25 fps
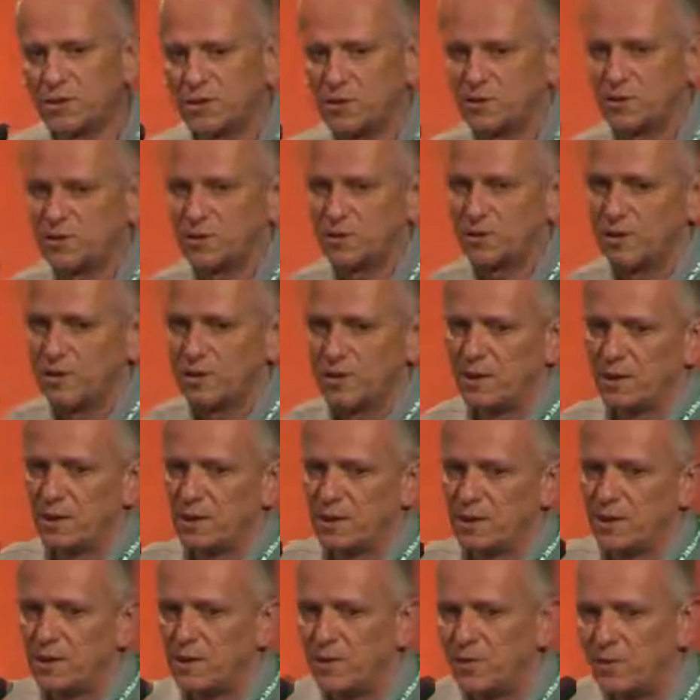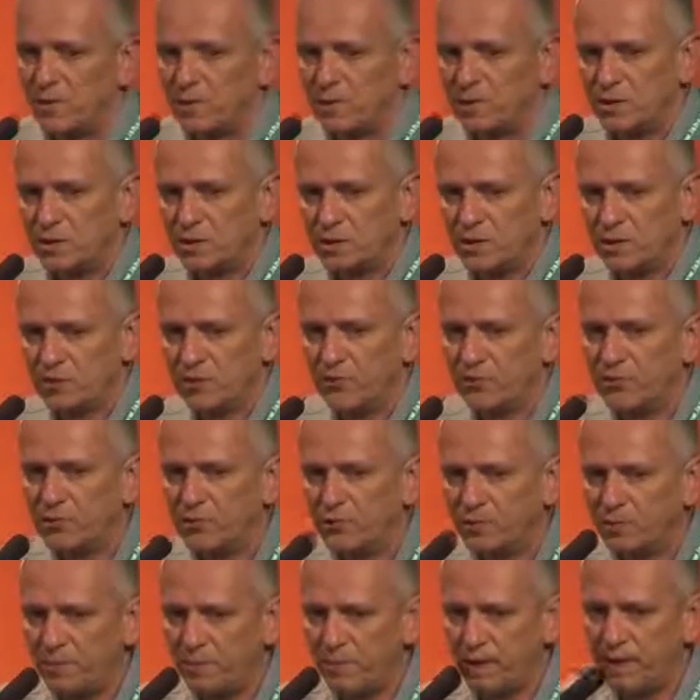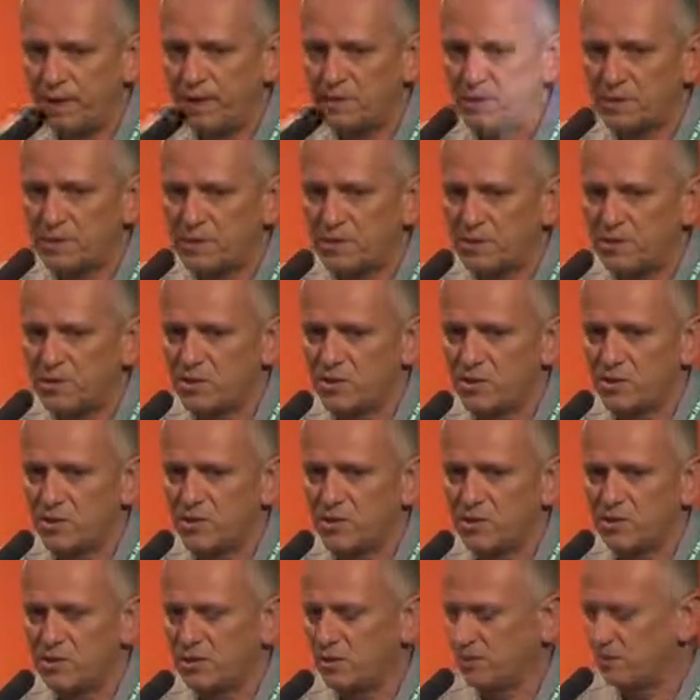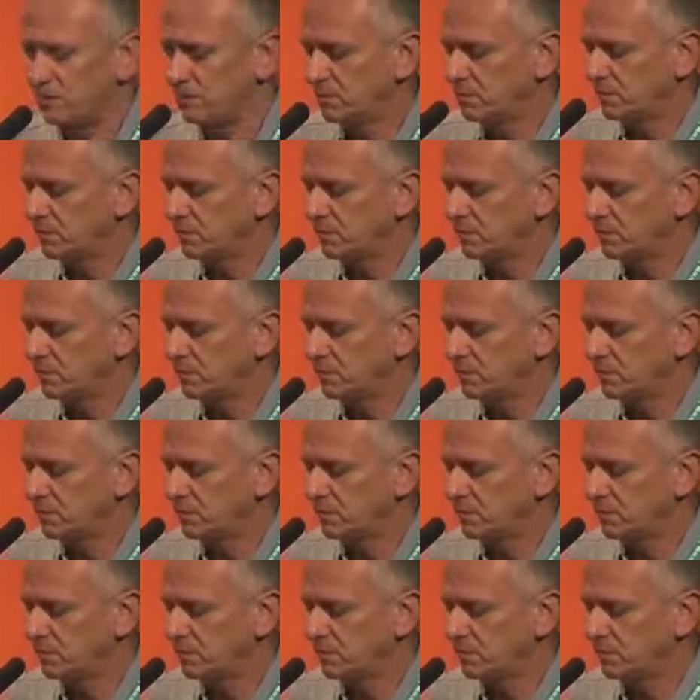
on the quality of food plants in general,